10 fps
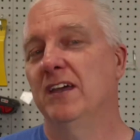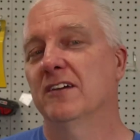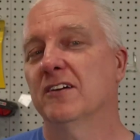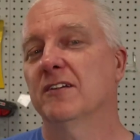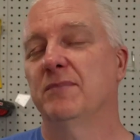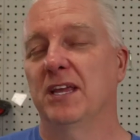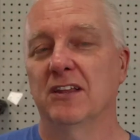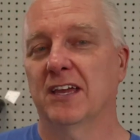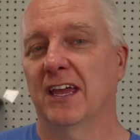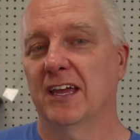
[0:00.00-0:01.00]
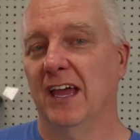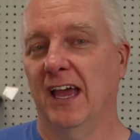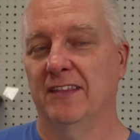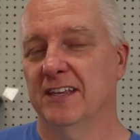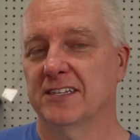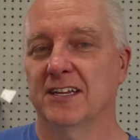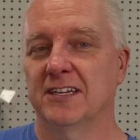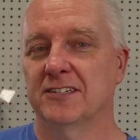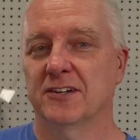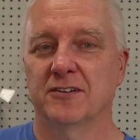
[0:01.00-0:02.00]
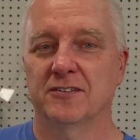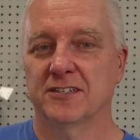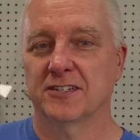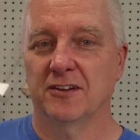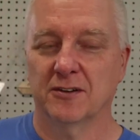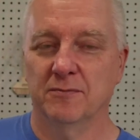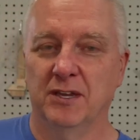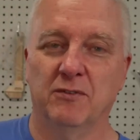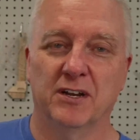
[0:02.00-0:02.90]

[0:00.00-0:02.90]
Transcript: you're going to be looking at this laser, this Longer B1,